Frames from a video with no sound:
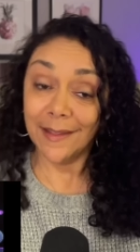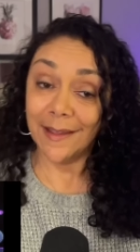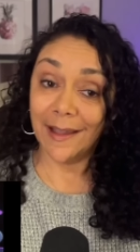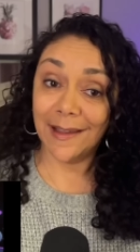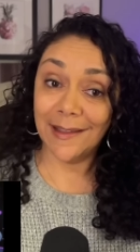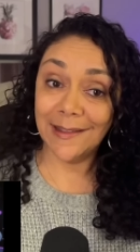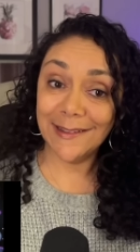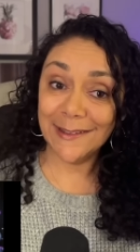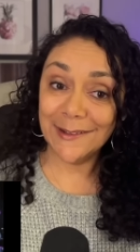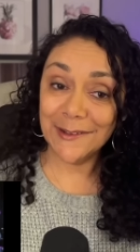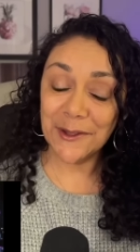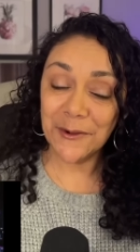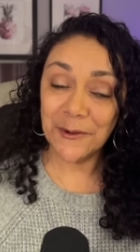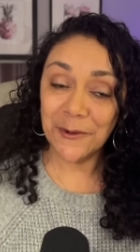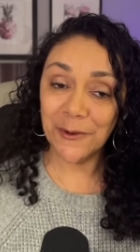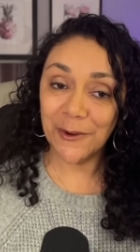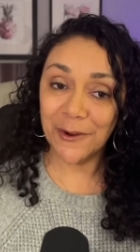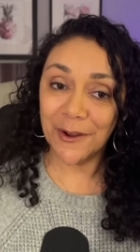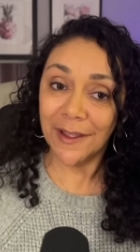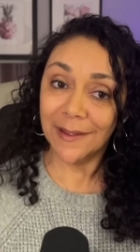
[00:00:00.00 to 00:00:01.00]
I don't
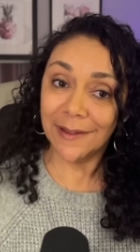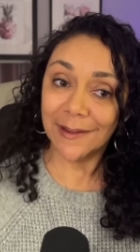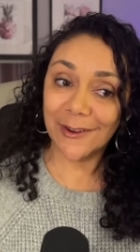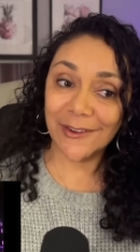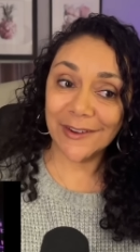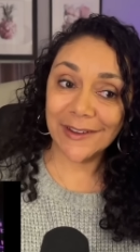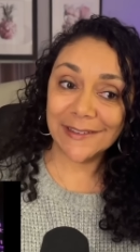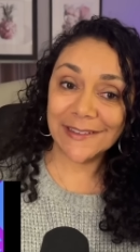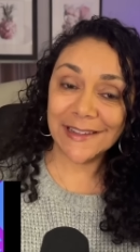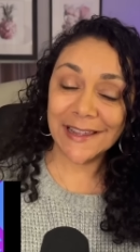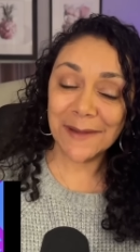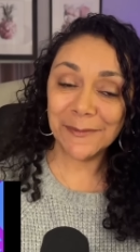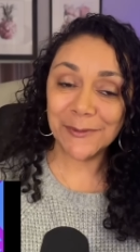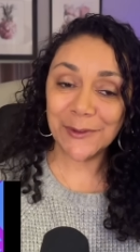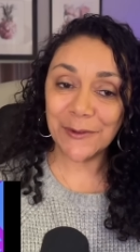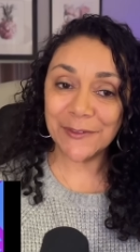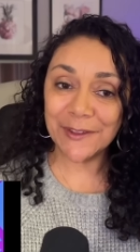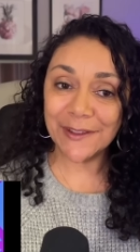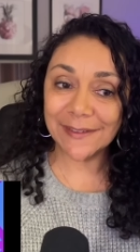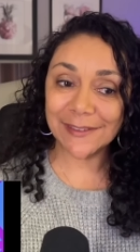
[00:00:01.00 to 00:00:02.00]
know. Grand Dame's
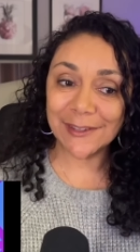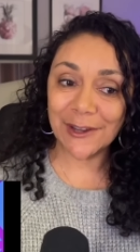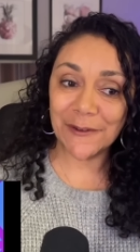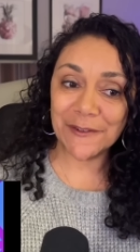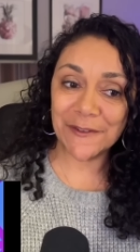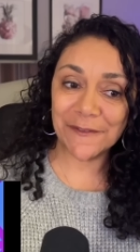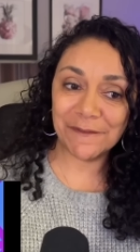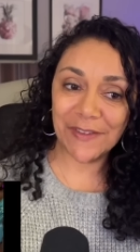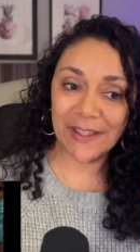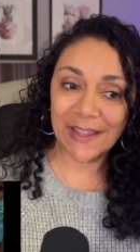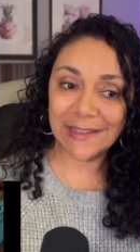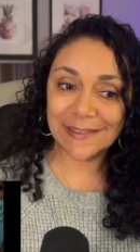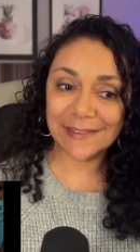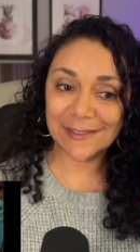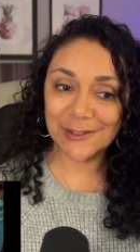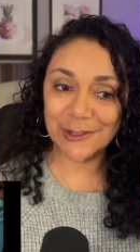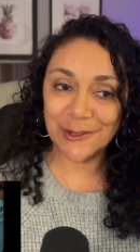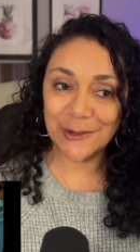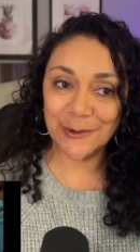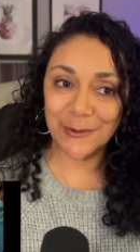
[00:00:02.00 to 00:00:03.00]
over there serving face
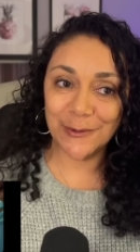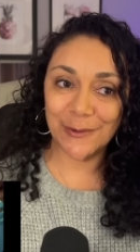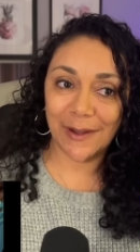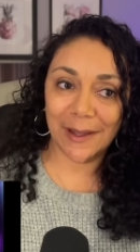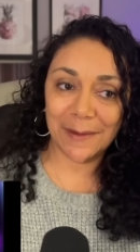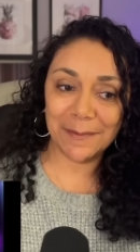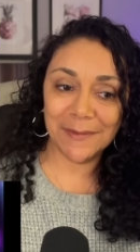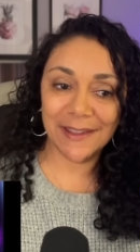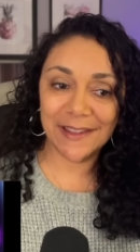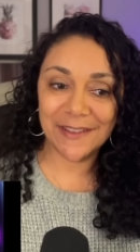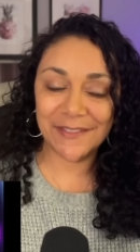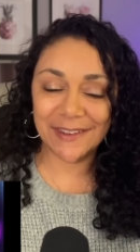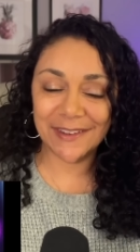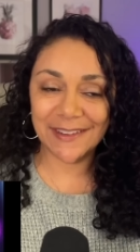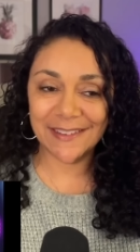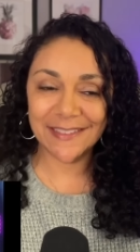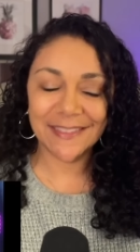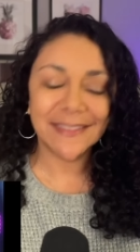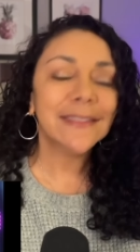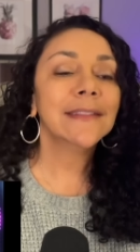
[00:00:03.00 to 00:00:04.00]
too. I'm loving it.